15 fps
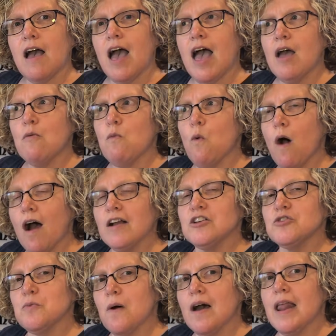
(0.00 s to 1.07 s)
And
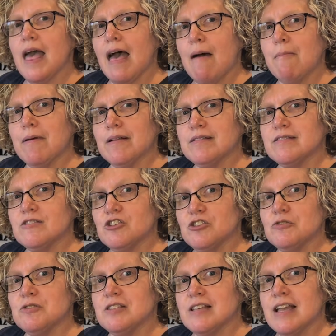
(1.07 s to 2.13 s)
watch what happens. Do you
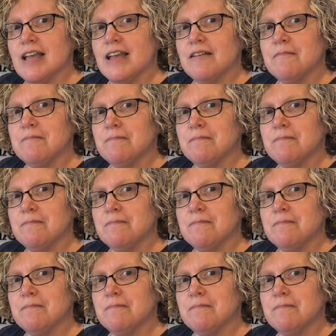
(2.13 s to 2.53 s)
see?